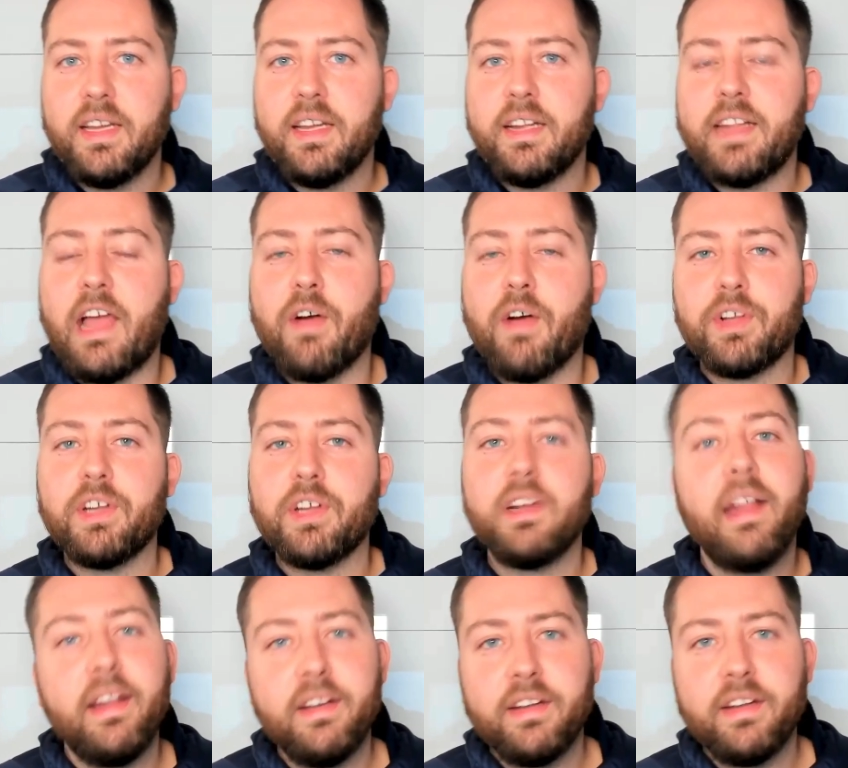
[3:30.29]
Now, a
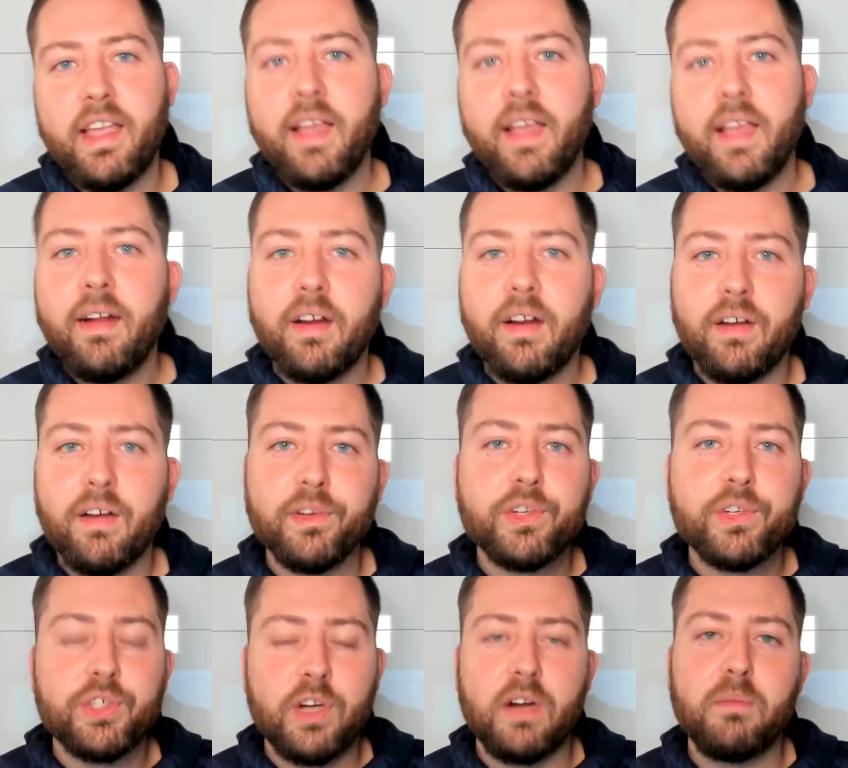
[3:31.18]
good indicator of a
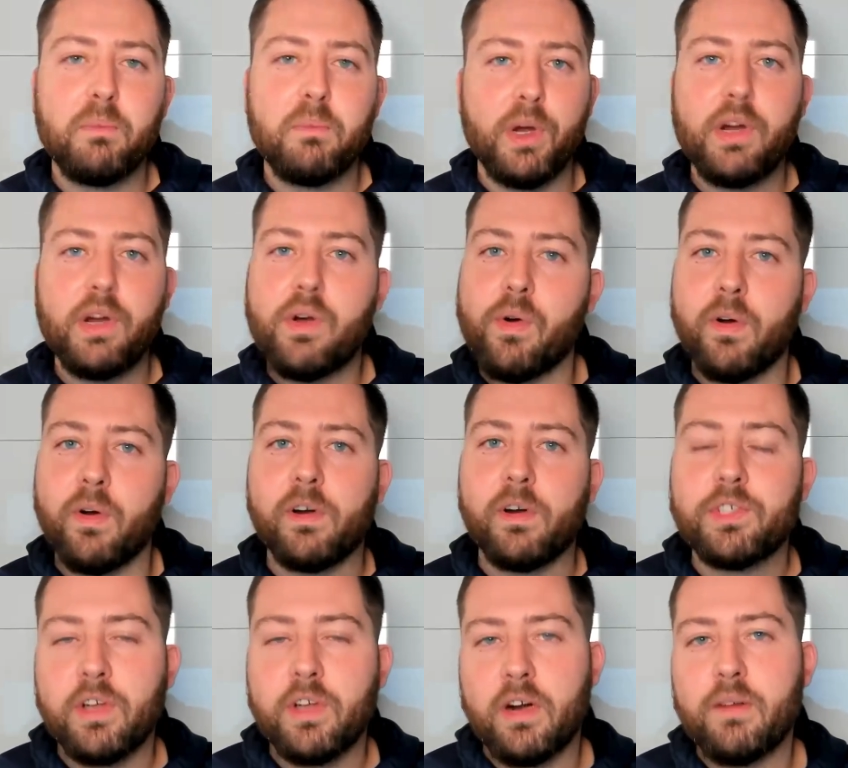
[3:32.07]
sharp book or a
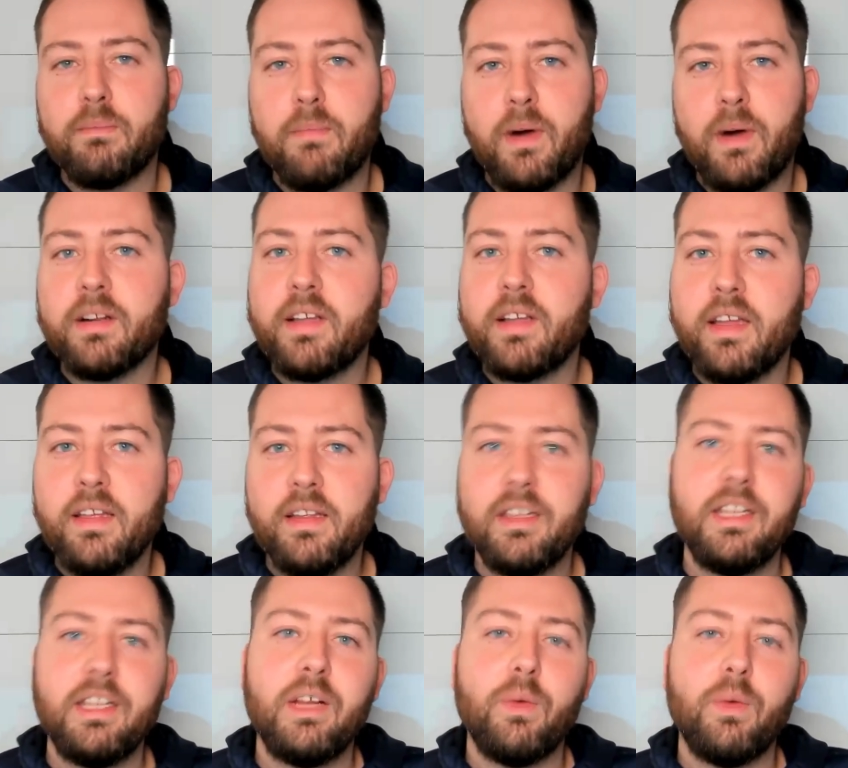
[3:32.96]
sharp market
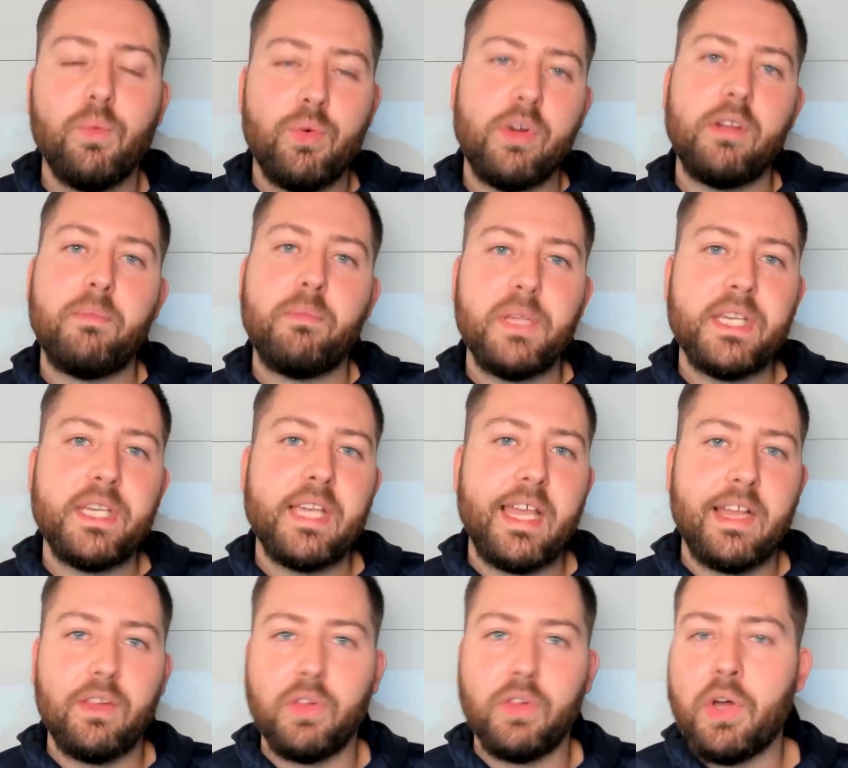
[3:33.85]
would be
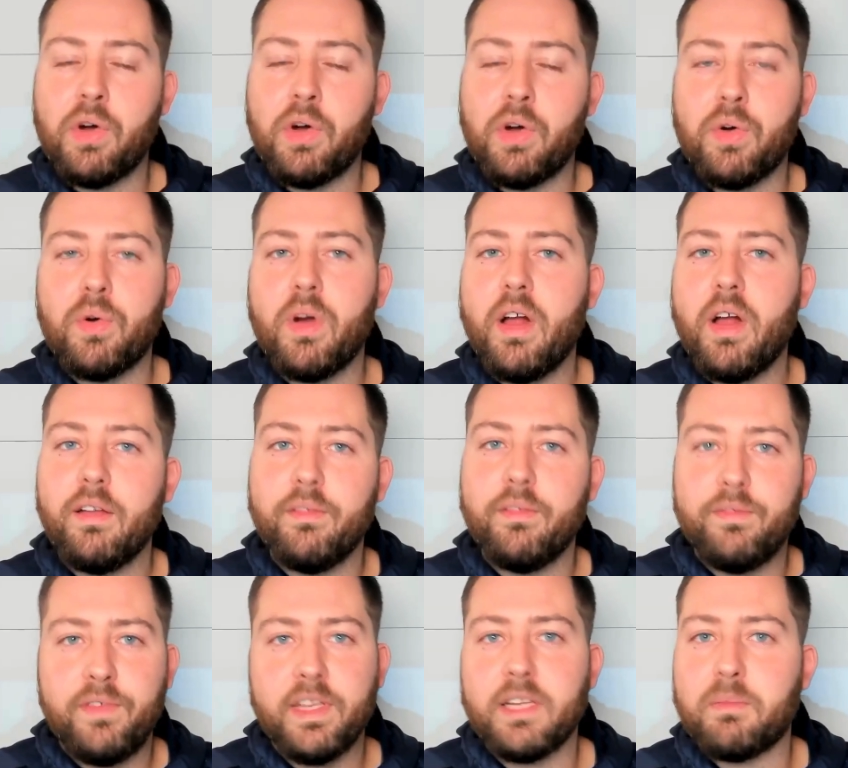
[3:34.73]
a low
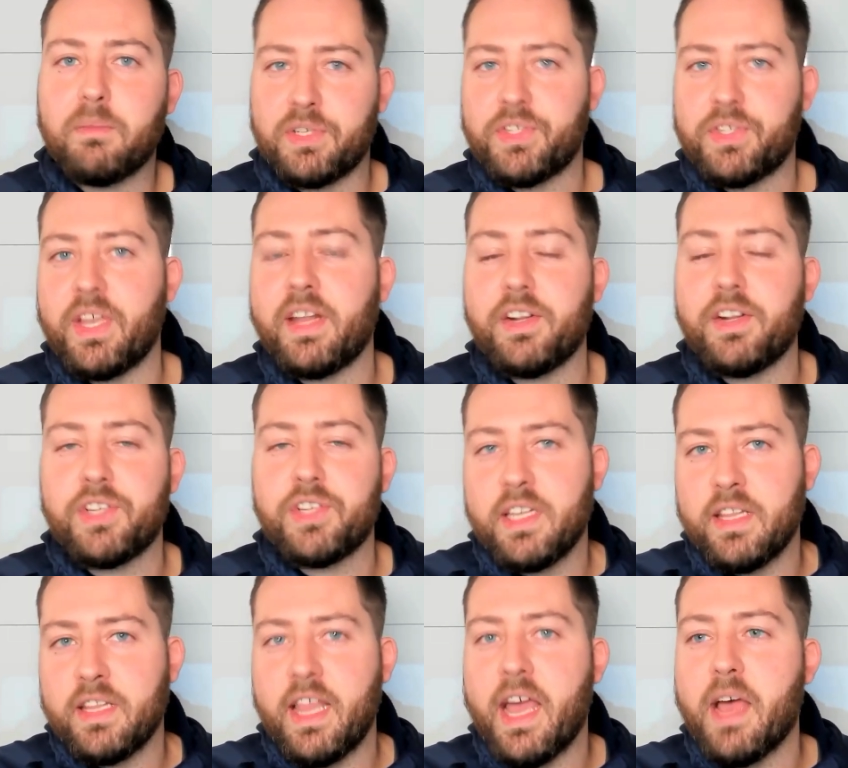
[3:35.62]
VIG percentage
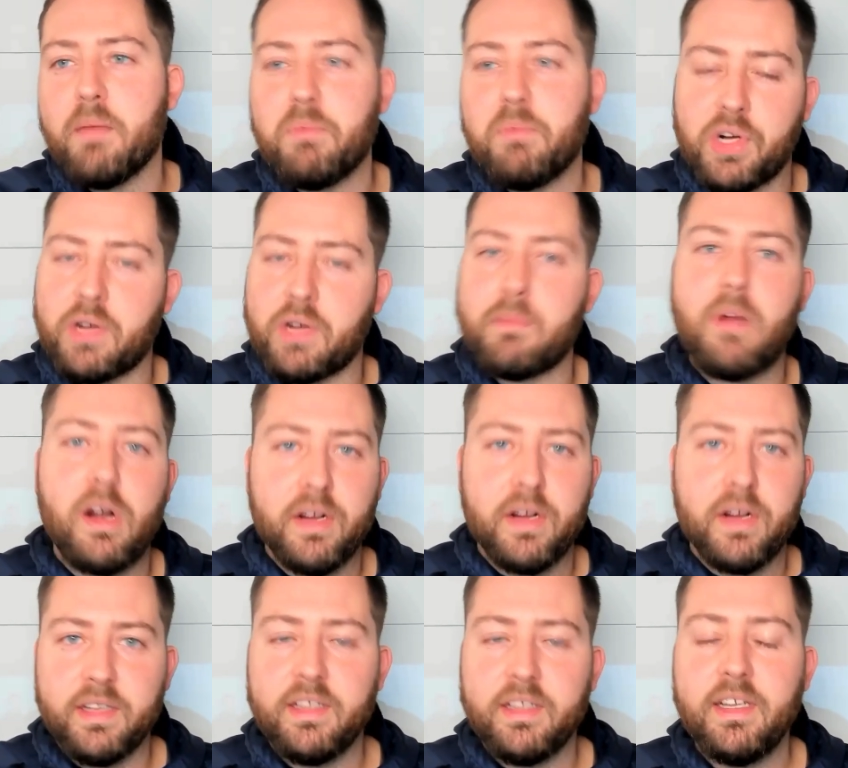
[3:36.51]
in that book or
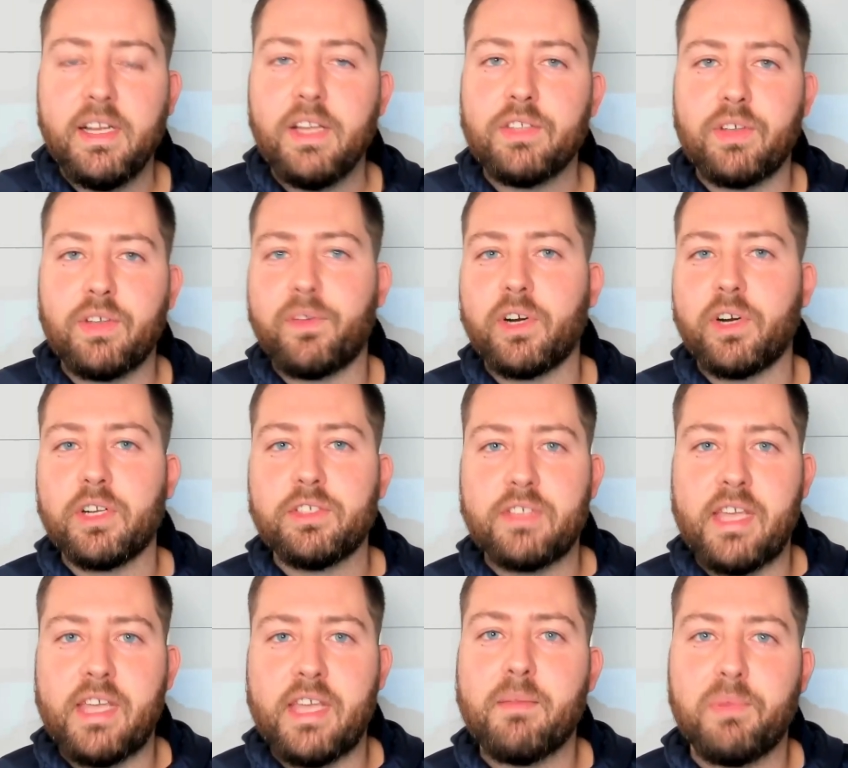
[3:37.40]
market. So, for
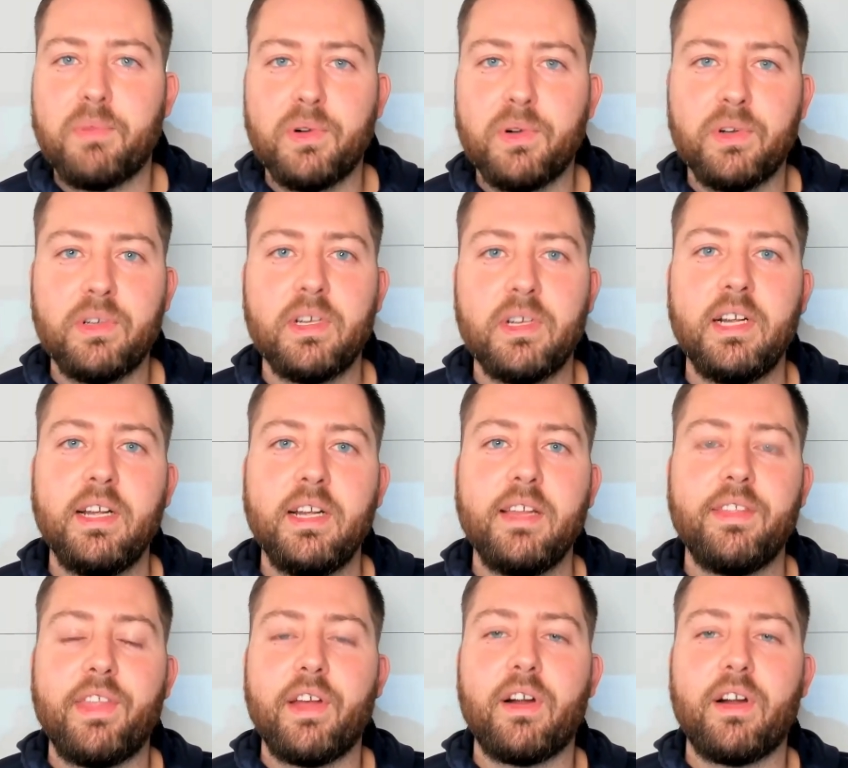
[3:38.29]
example,
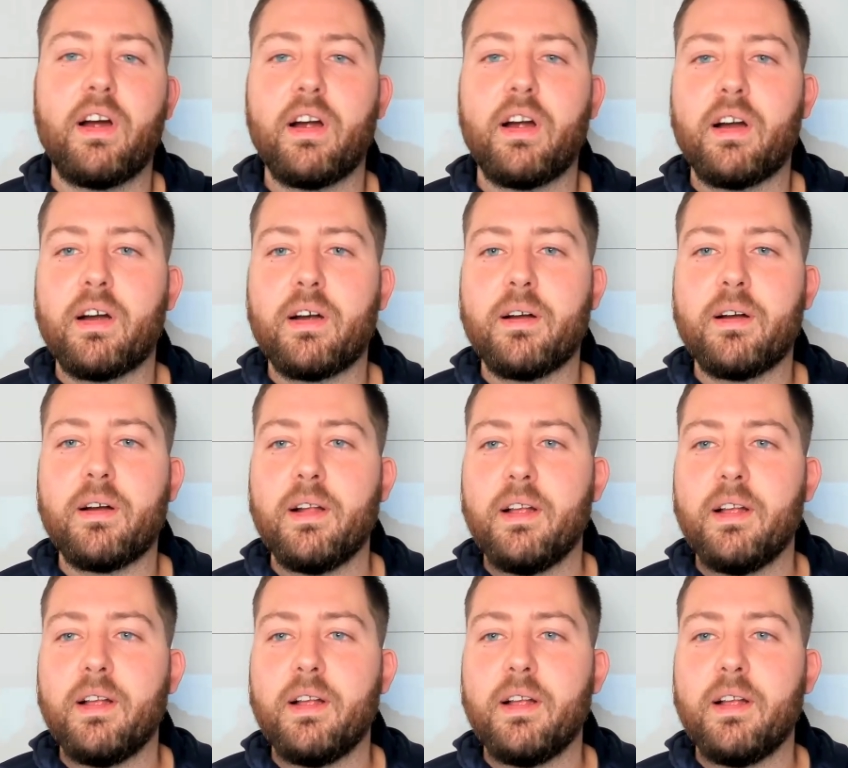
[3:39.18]
there are